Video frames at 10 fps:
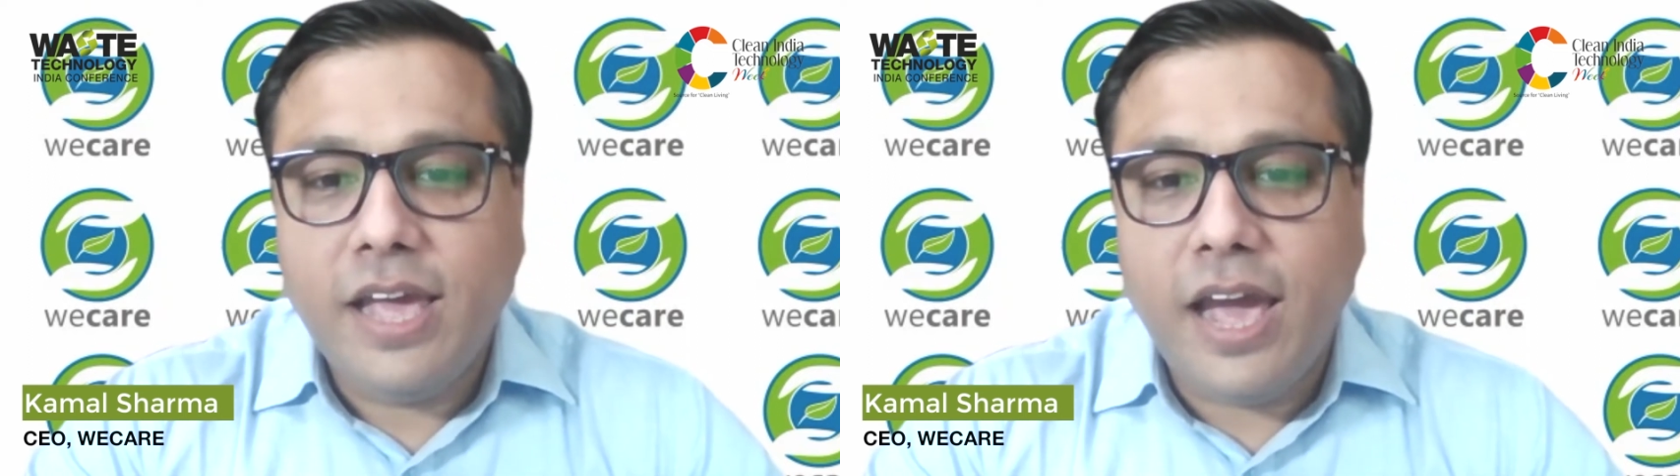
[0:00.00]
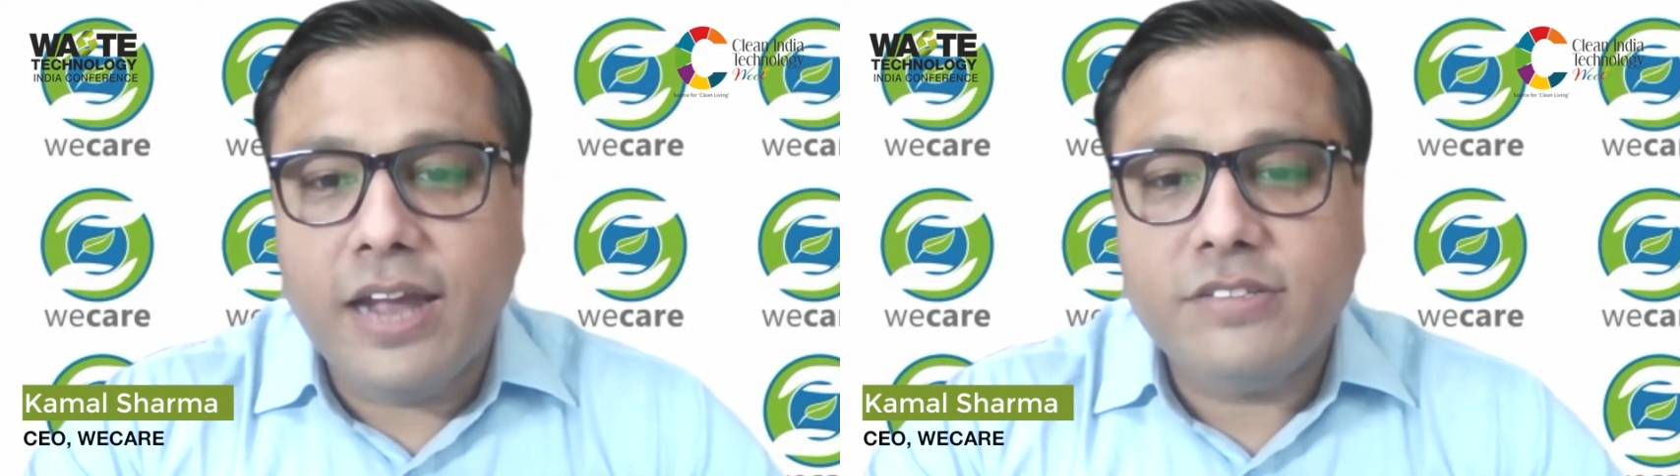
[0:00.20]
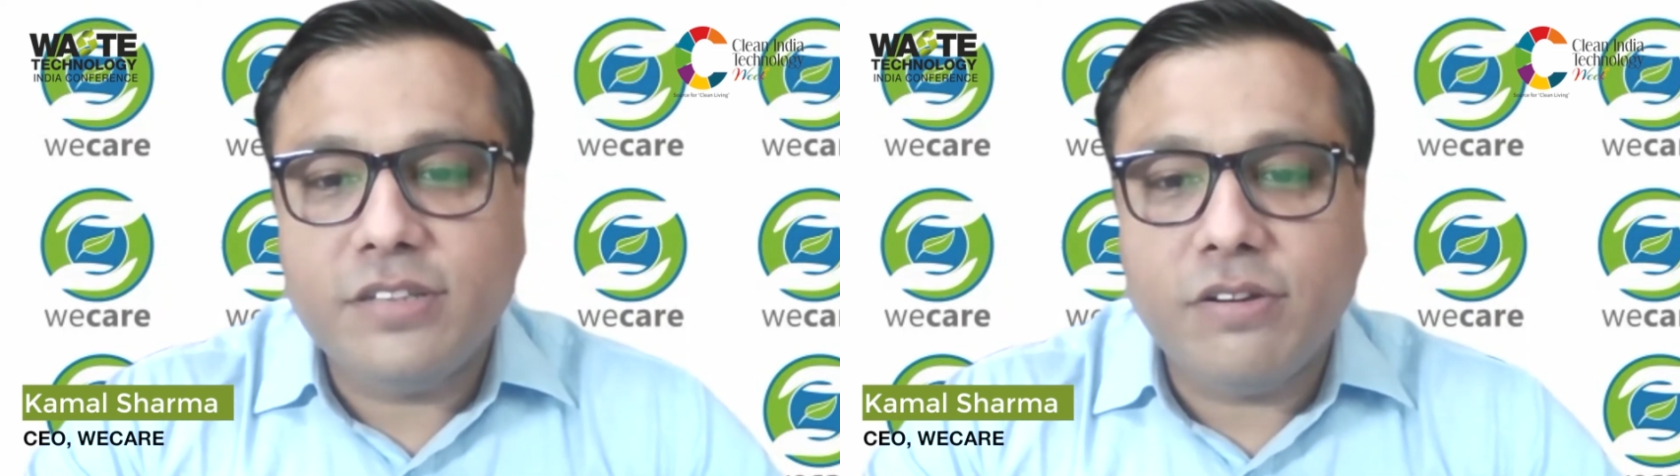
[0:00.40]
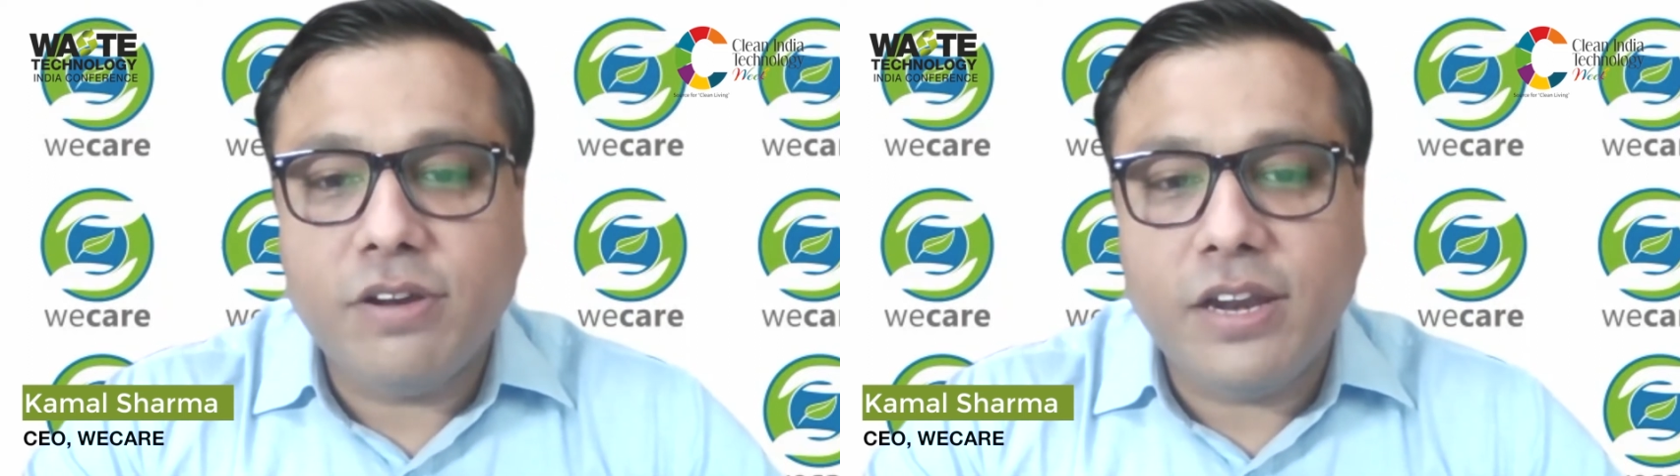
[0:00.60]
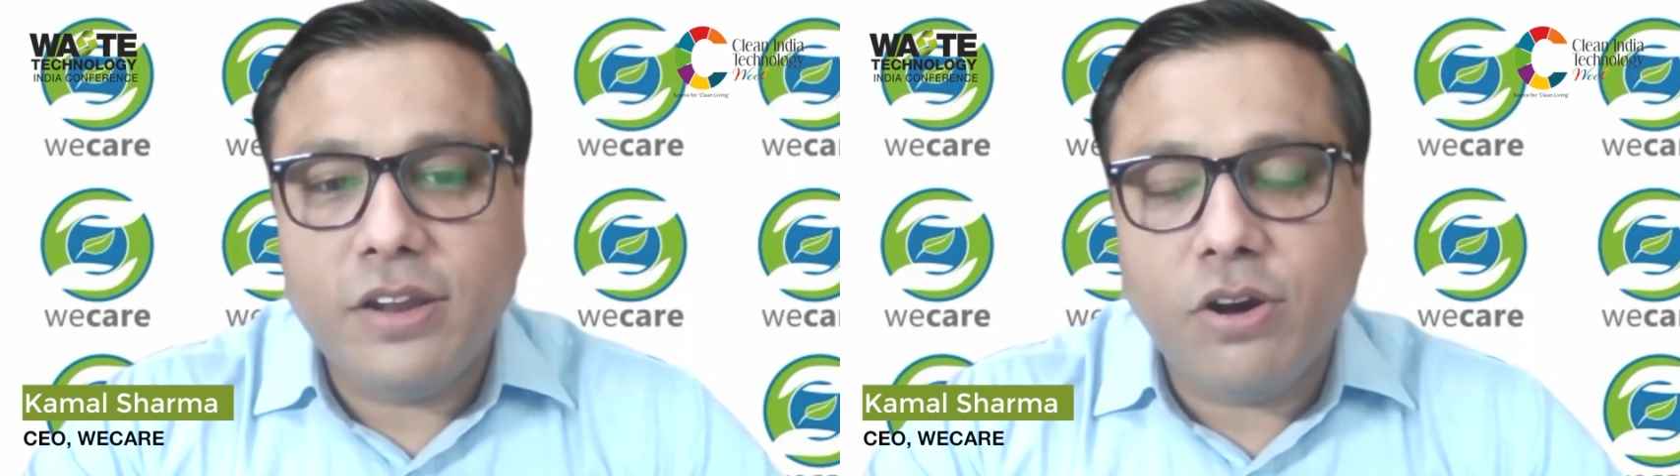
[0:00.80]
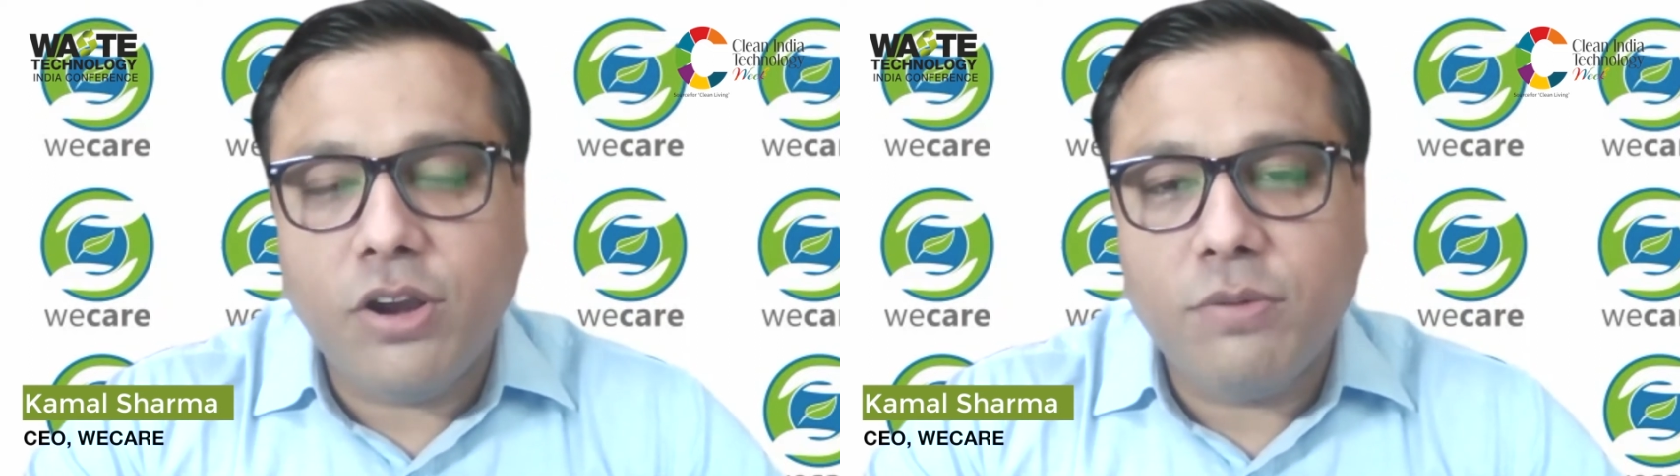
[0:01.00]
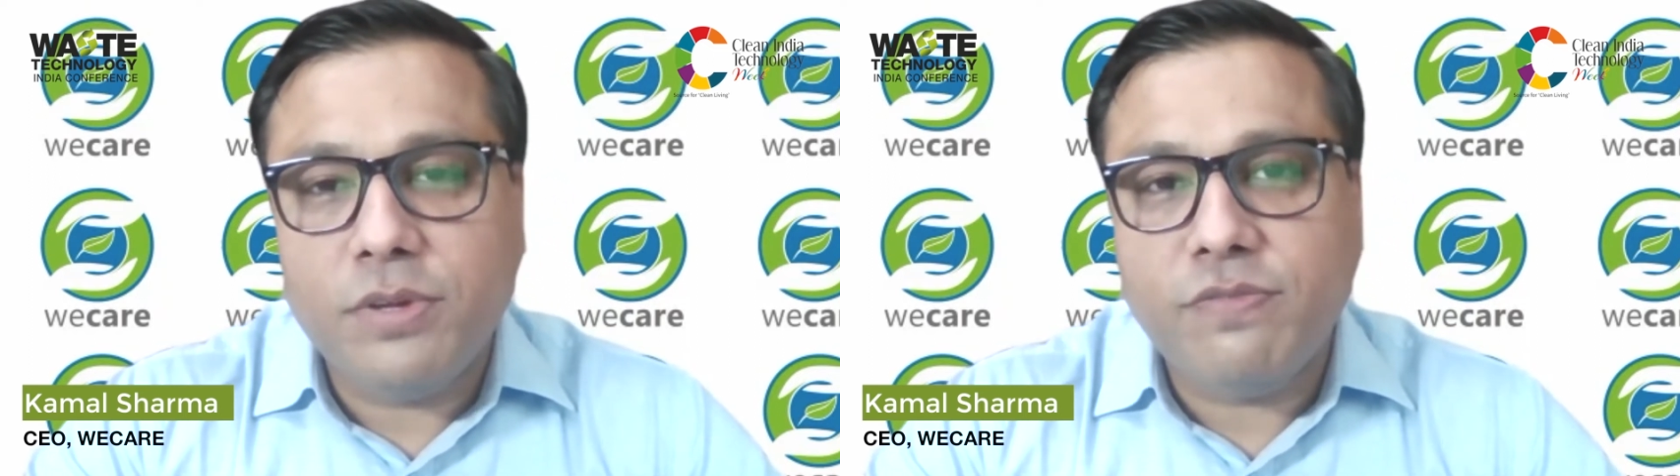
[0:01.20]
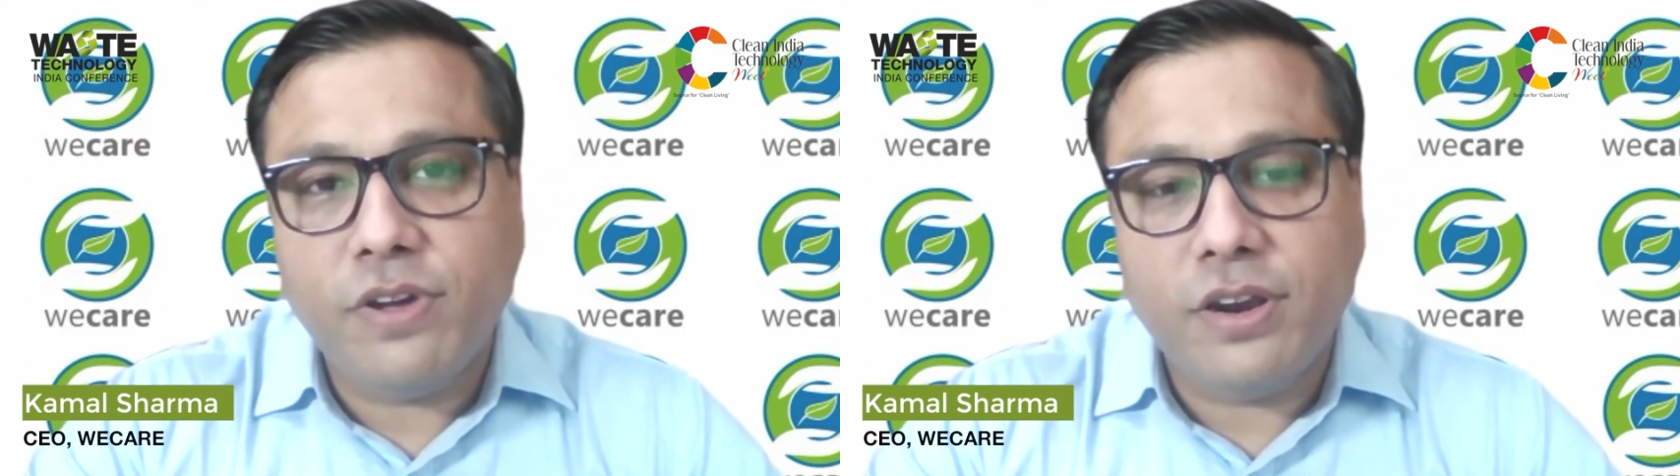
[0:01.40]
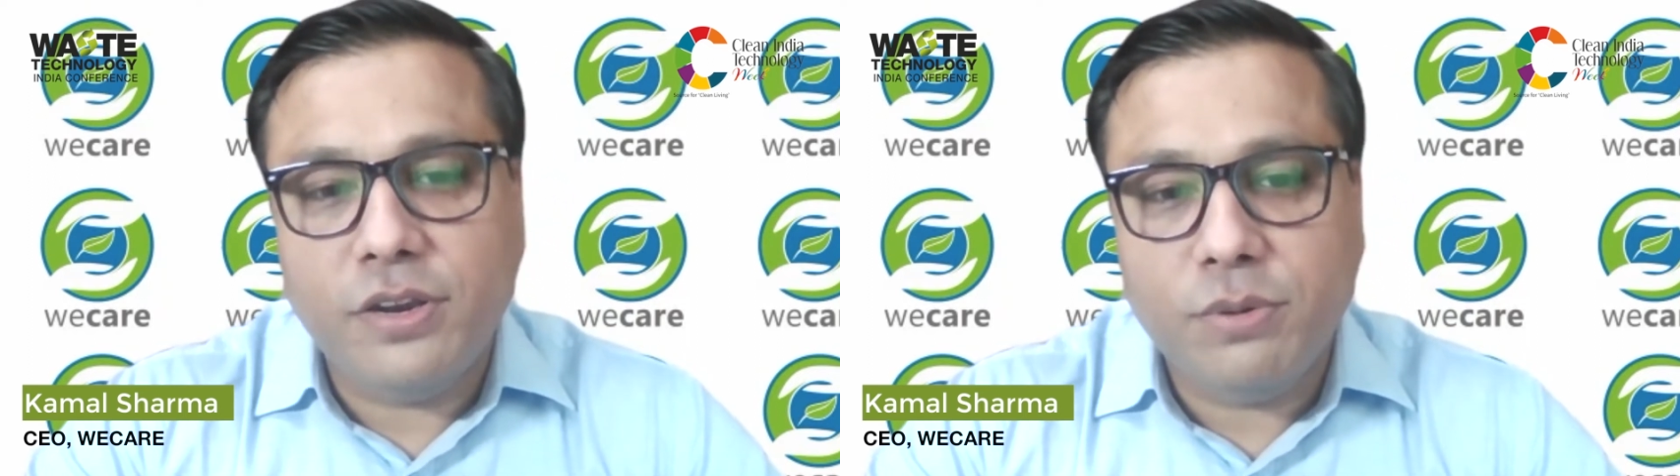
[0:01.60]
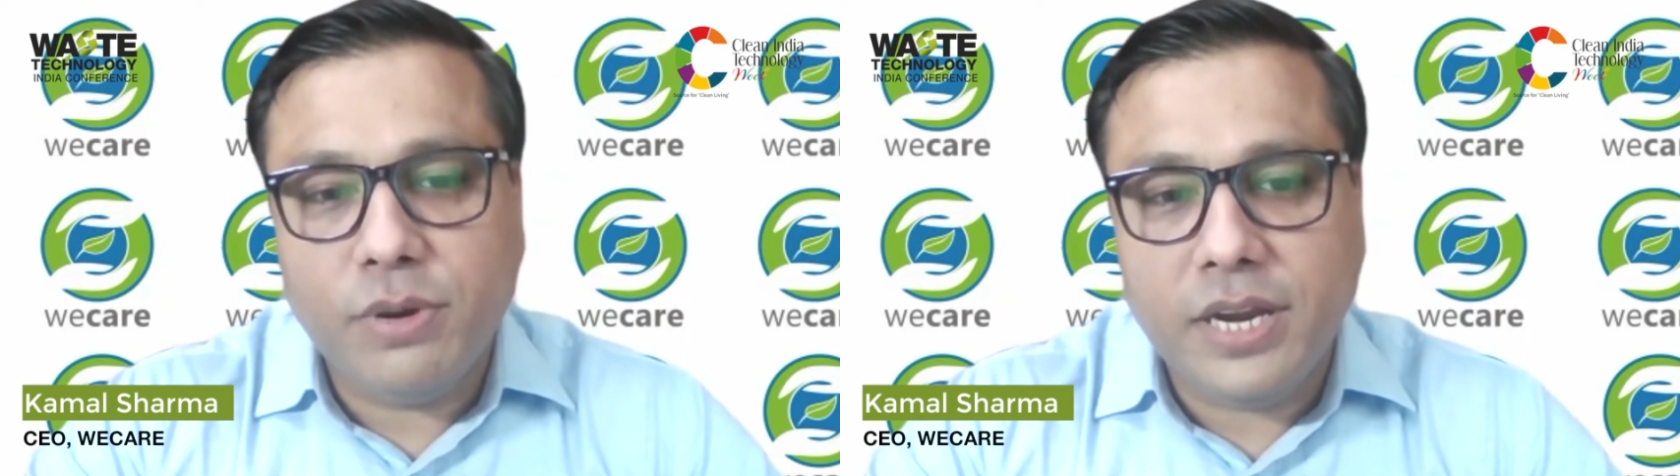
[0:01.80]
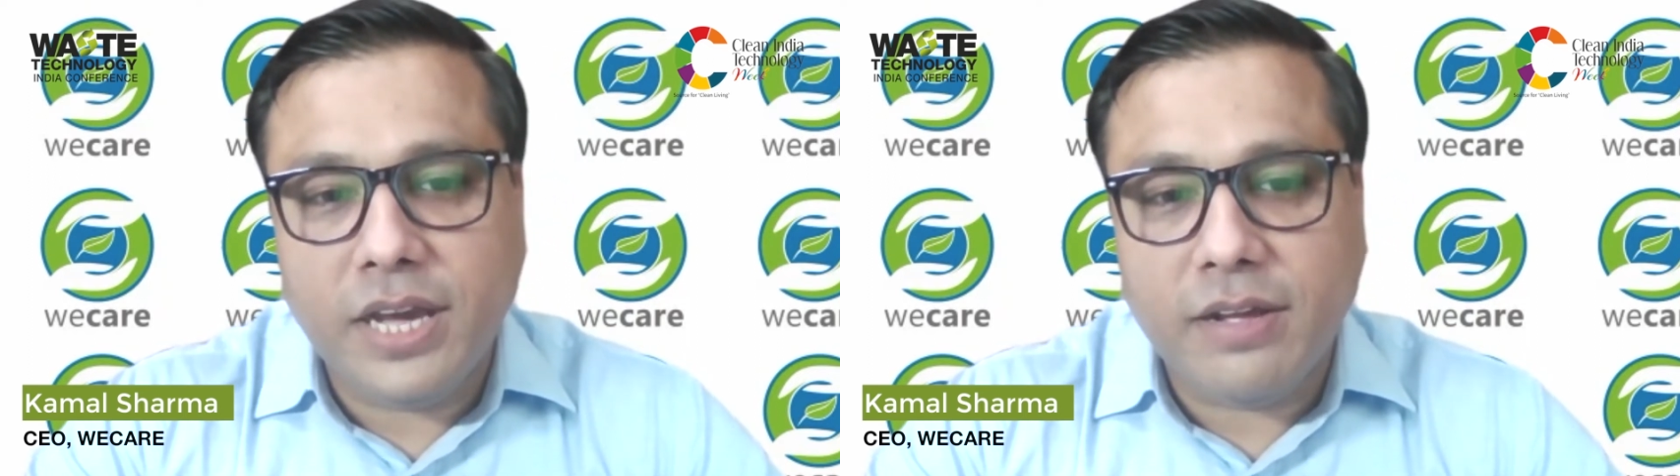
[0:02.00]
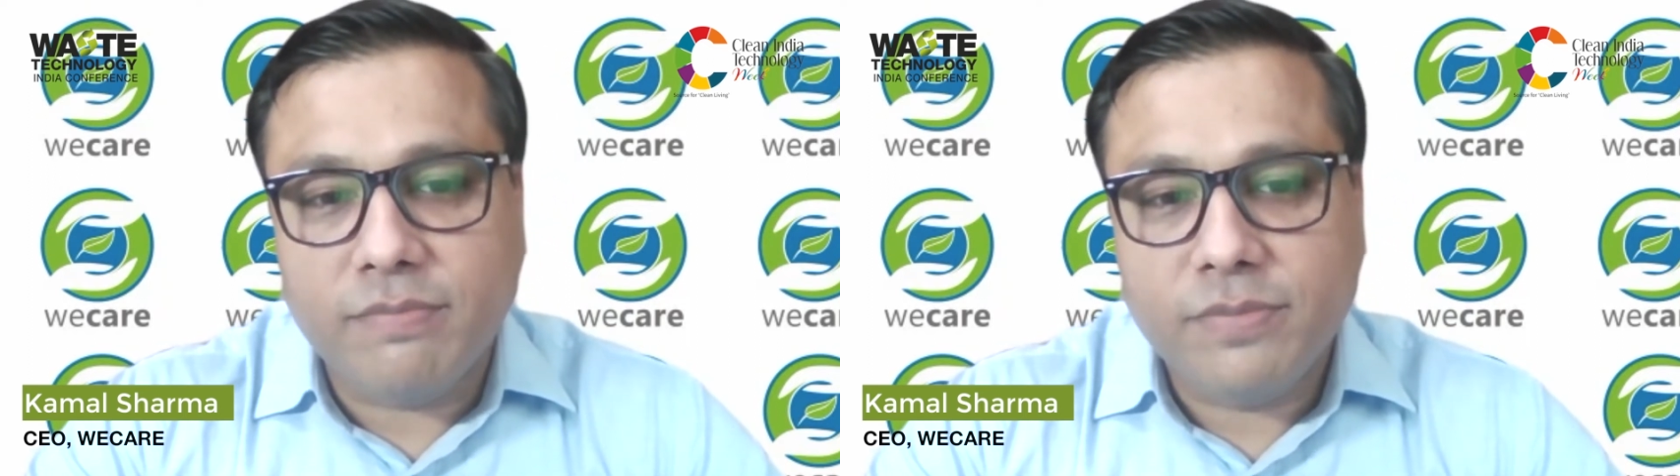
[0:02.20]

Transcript: and circular economy for a new India.